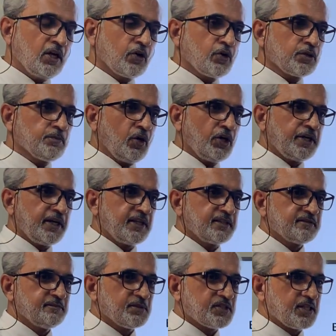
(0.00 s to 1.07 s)
Good
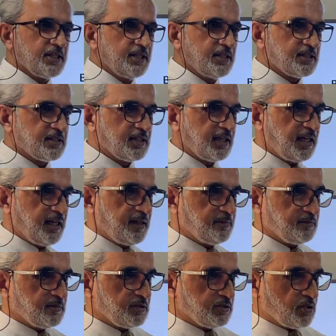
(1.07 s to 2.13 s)
morning, Mr. Hurt. I
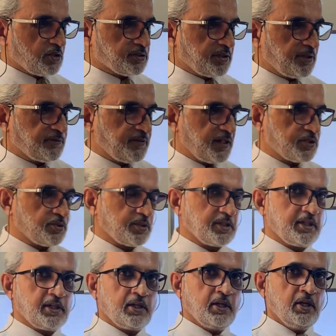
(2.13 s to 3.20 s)
am Dr.
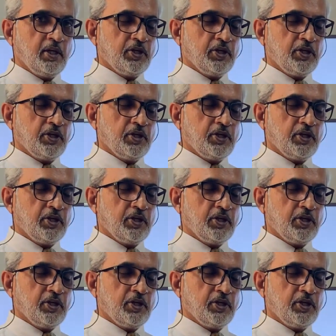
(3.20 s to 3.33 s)
Shukr.